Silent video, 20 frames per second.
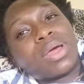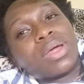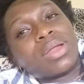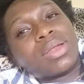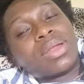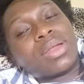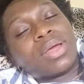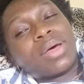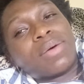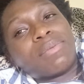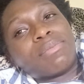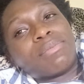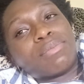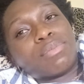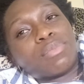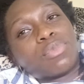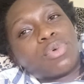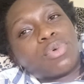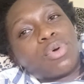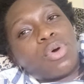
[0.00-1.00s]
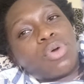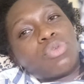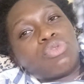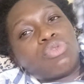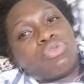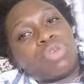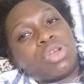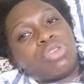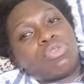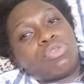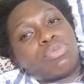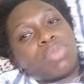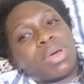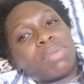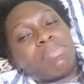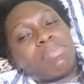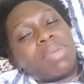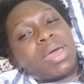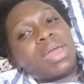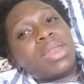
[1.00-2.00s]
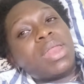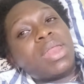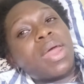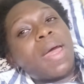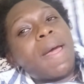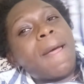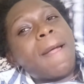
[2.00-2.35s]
and gone straight to my bed.